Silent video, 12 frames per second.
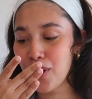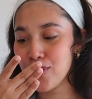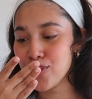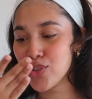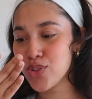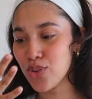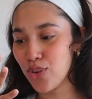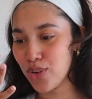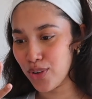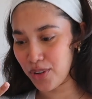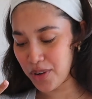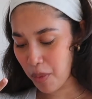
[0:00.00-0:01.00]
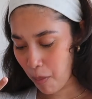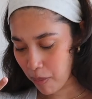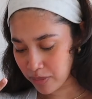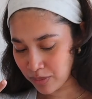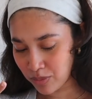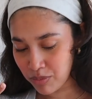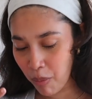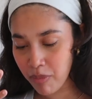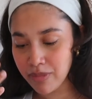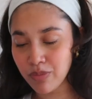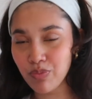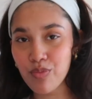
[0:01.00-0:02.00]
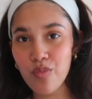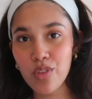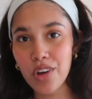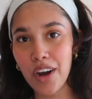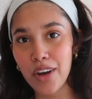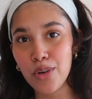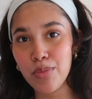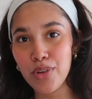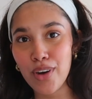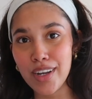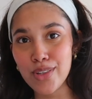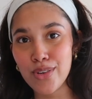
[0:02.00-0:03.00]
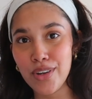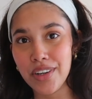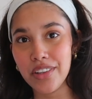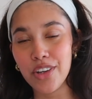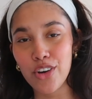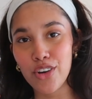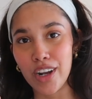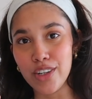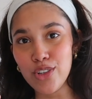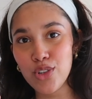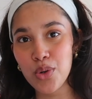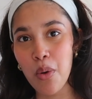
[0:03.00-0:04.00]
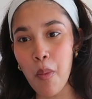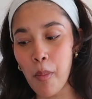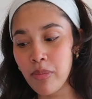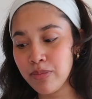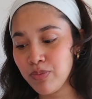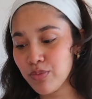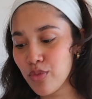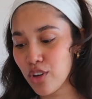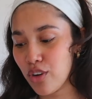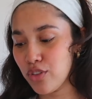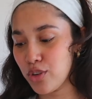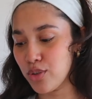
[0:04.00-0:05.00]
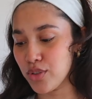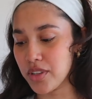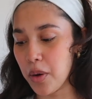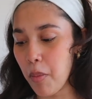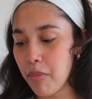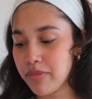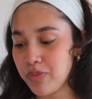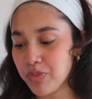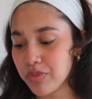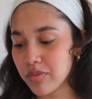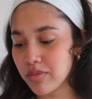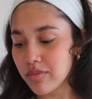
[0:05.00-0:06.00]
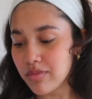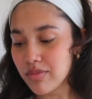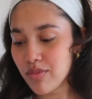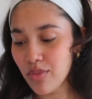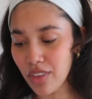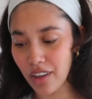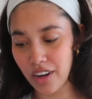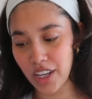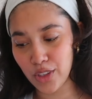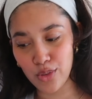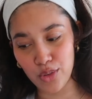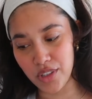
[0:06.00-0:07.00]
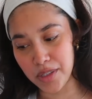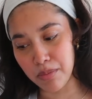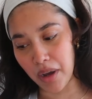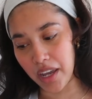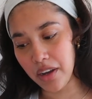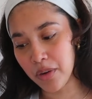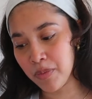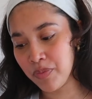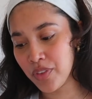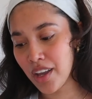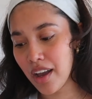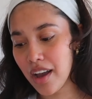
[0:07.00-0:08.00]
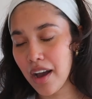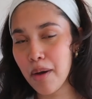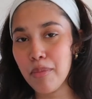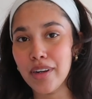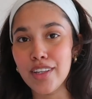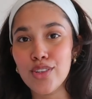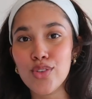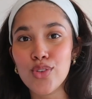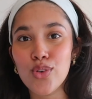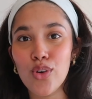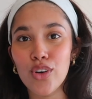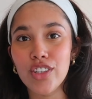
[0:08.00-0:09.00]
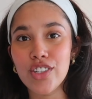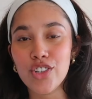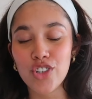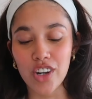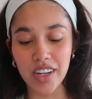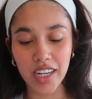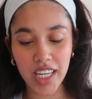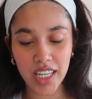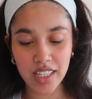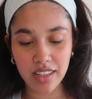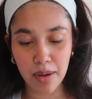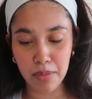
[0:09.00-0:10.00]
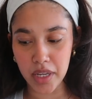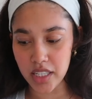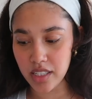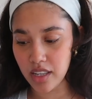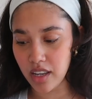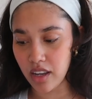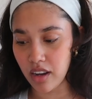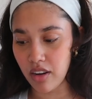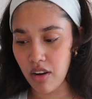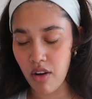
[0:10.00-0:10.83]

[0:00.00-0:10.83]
So good. I hope you guys could hear the crunch of the dosa like through this mic, but it's so good. This chutney is amazing.